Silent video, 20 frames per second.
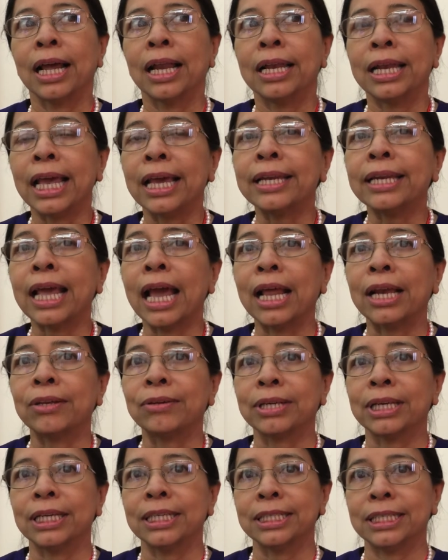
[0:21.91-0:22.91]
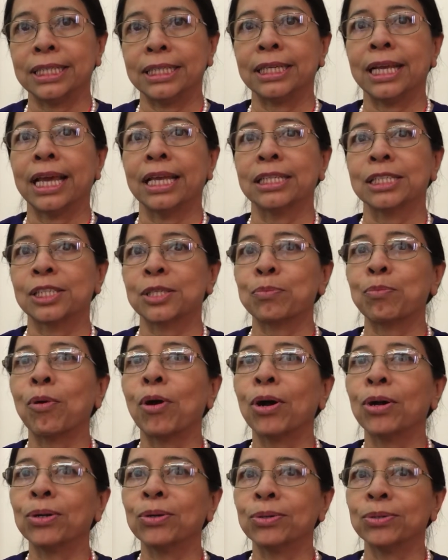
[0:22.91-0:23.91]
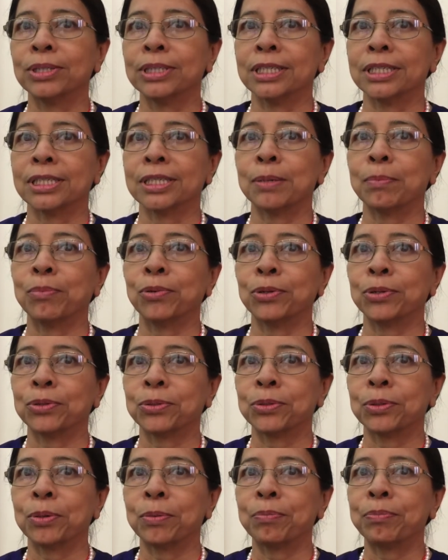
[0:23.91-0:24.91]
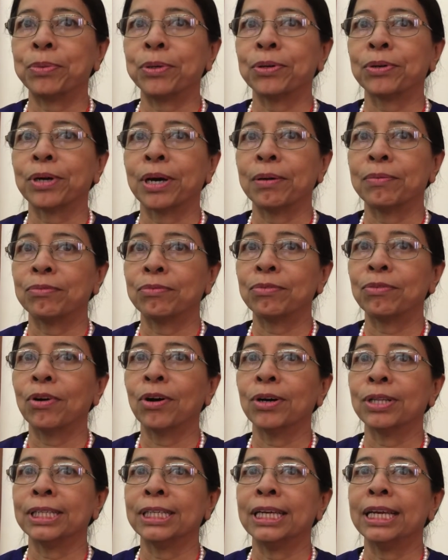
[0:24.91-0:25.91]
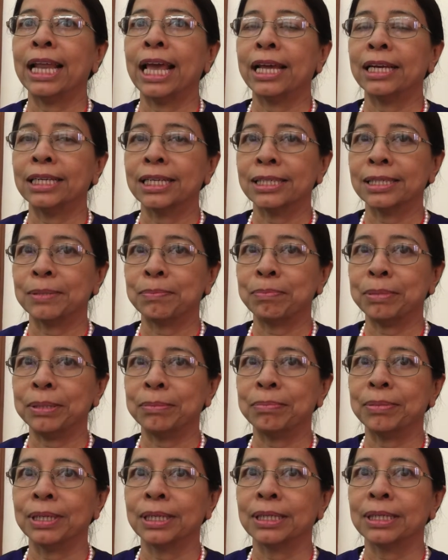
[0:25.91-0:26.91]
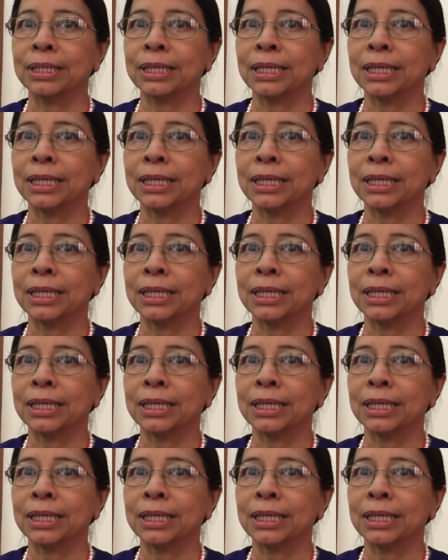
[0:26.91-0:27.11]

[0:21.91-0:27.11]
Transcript: Land Allocation and Smallholder Support Program for the landless people.